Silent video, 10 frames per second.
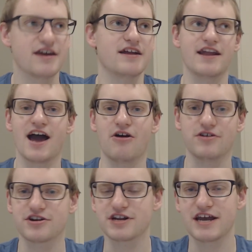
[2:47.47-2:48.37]
Now,
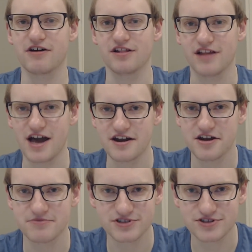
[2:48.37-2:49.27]
you're going to hear a lot of
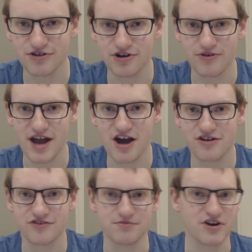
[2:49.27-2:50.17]
numbers thrown
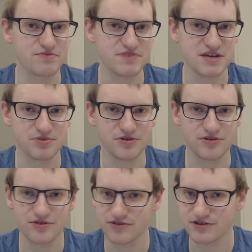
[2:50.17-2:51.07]
around from other
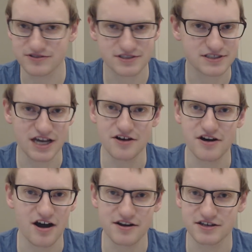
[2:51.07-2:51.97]
people sell
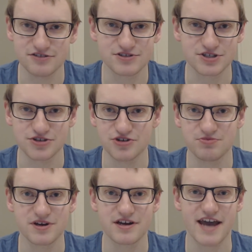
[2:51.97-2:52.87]
on YouTube,